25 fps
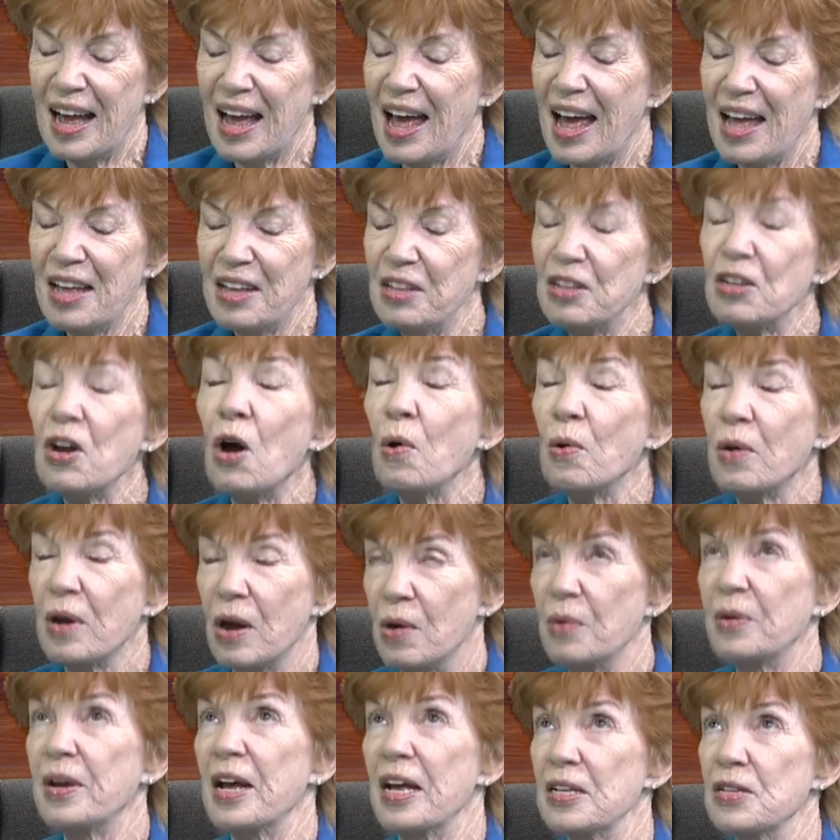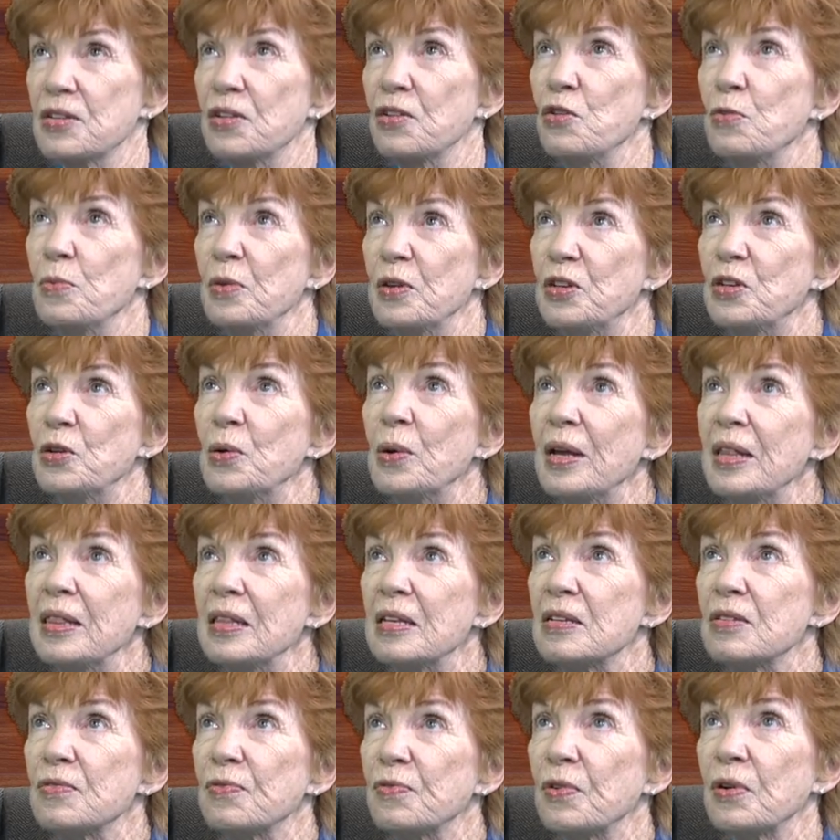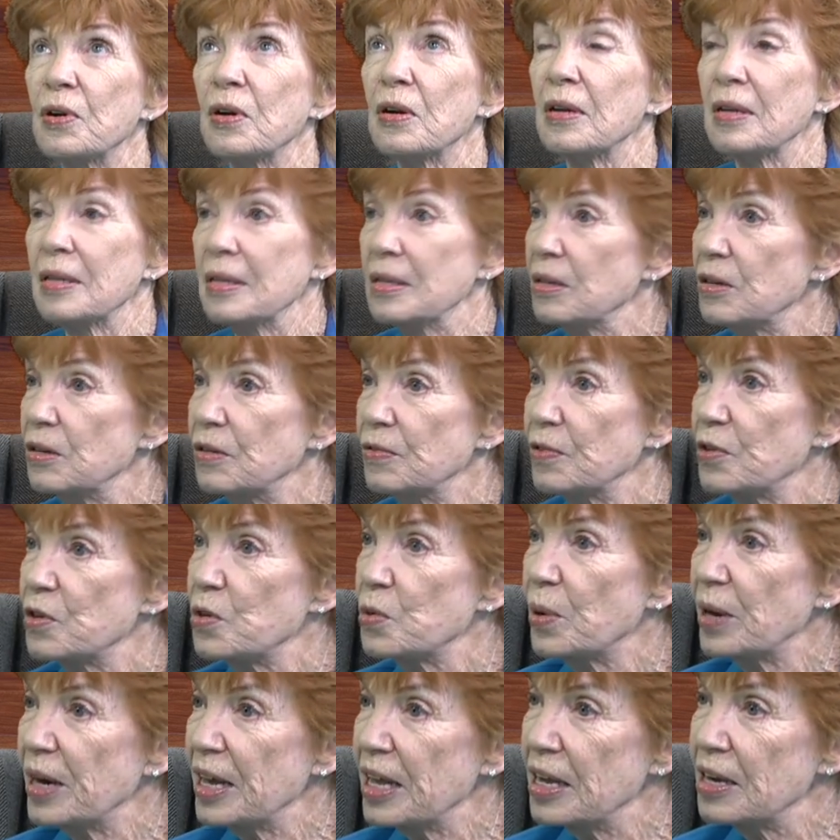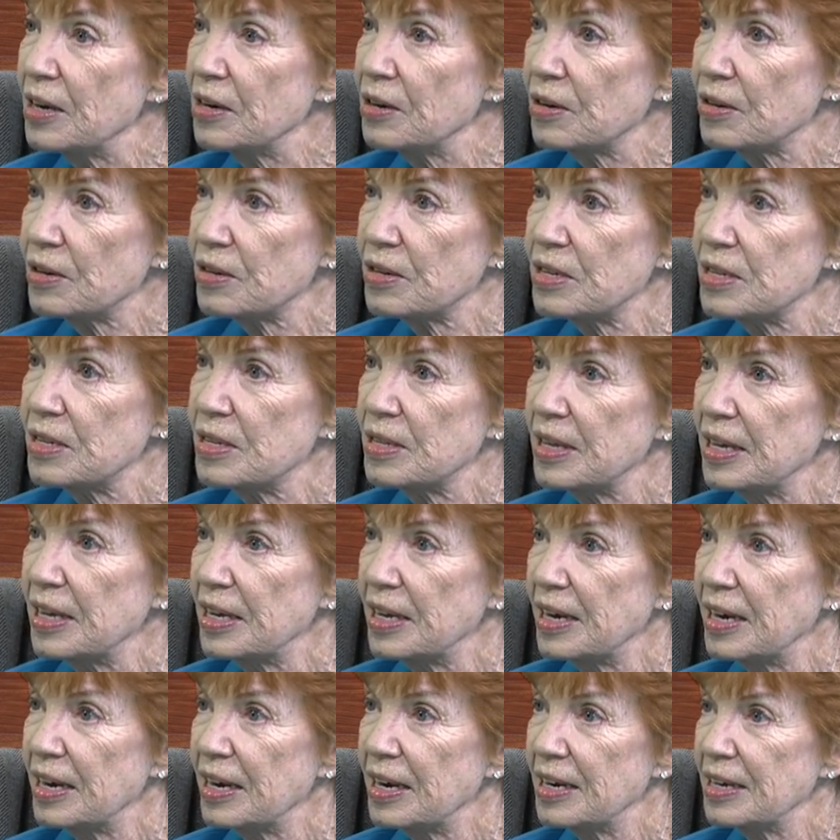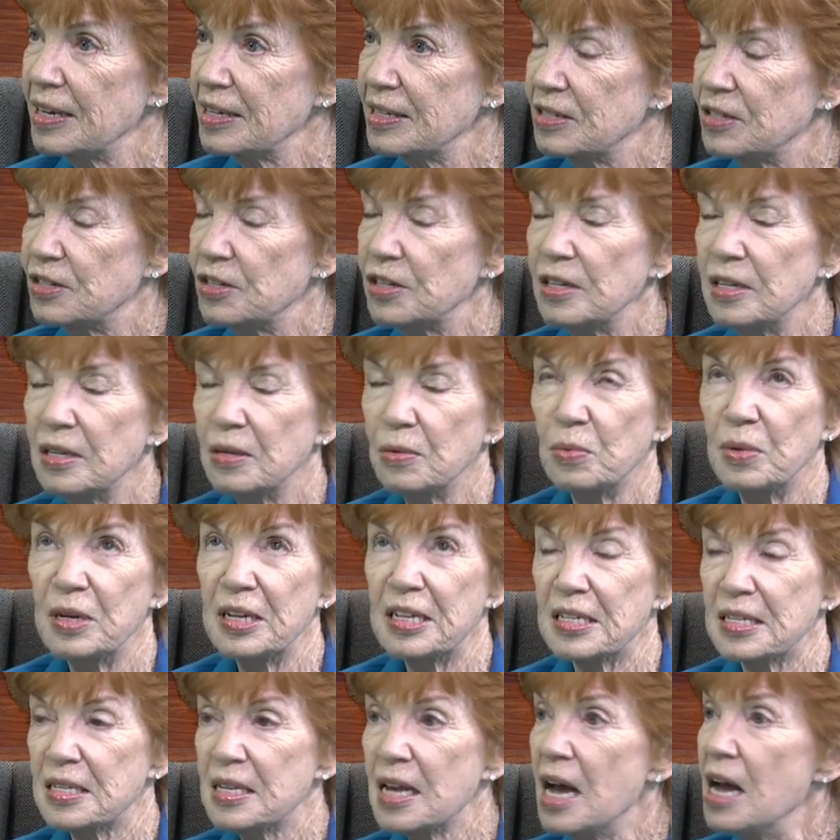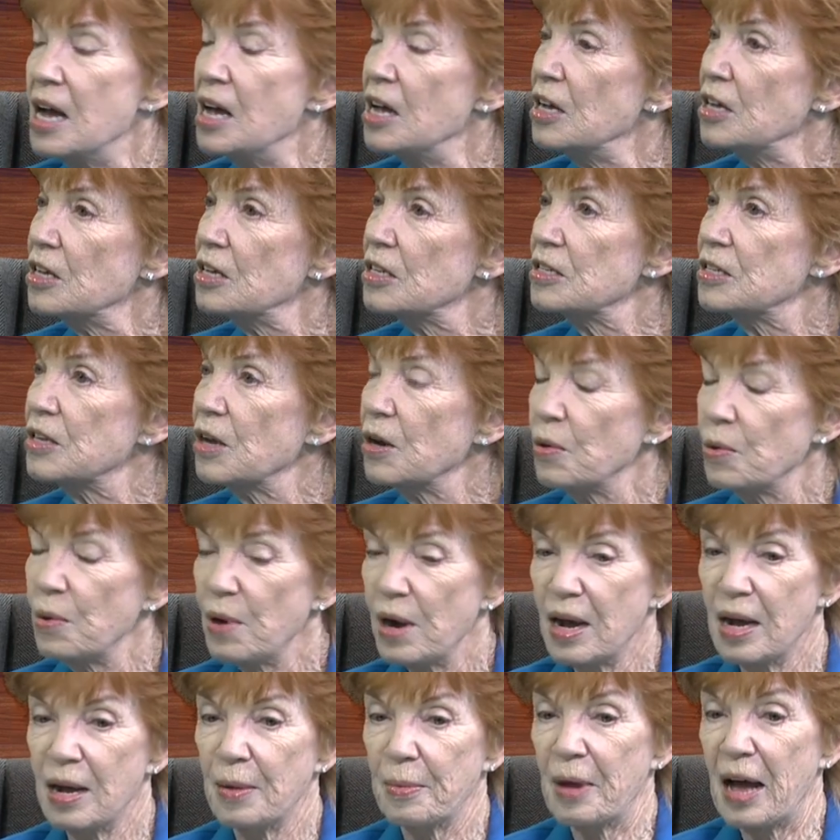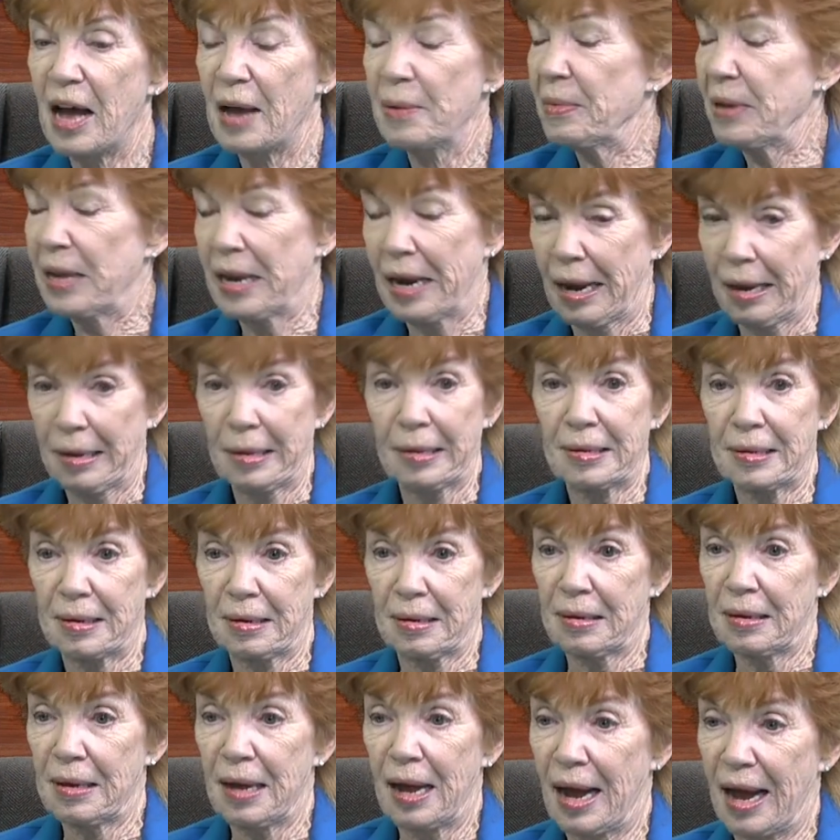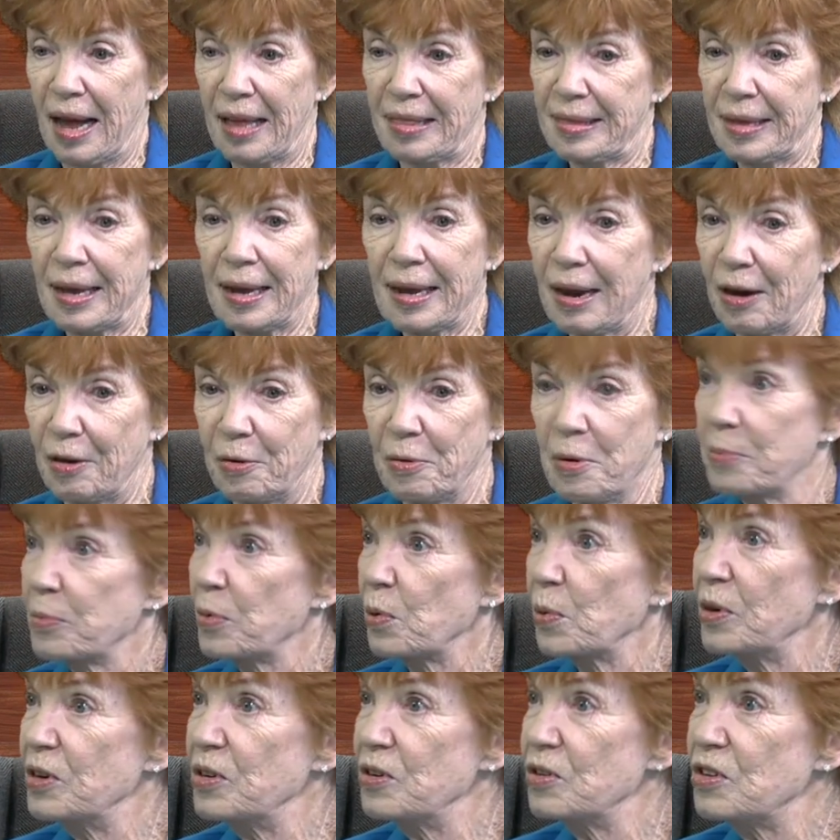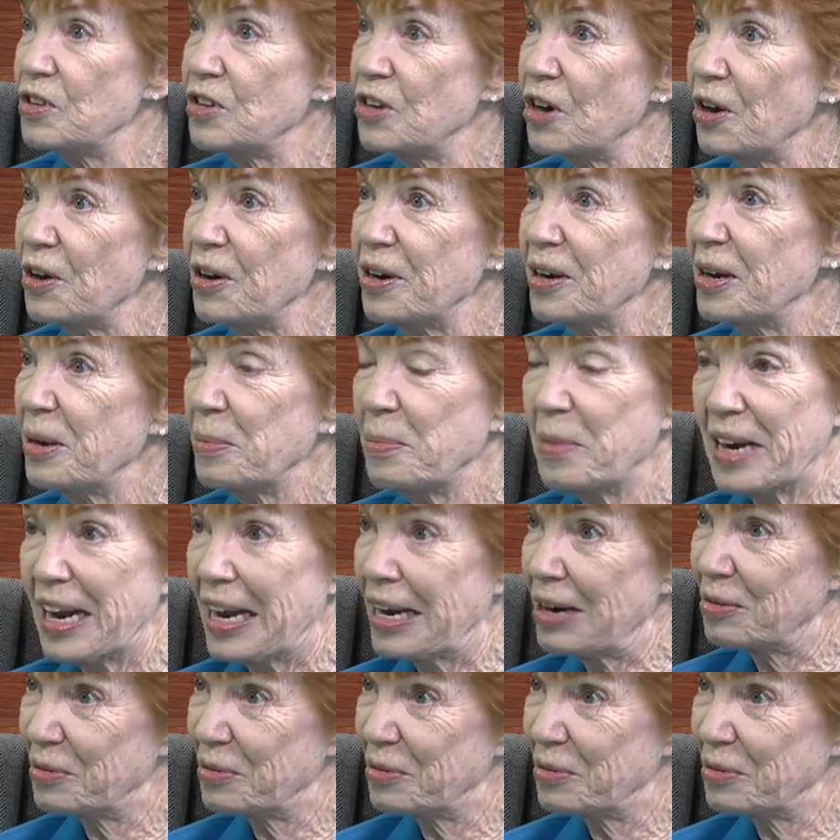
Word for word: you, oh, okay. So you've been doing this for a little over twenty years. Yes. Then. Yes. Gee whiz. Mm-hmm. So, um, I mean, I, I think I remember when you started it, but I didn't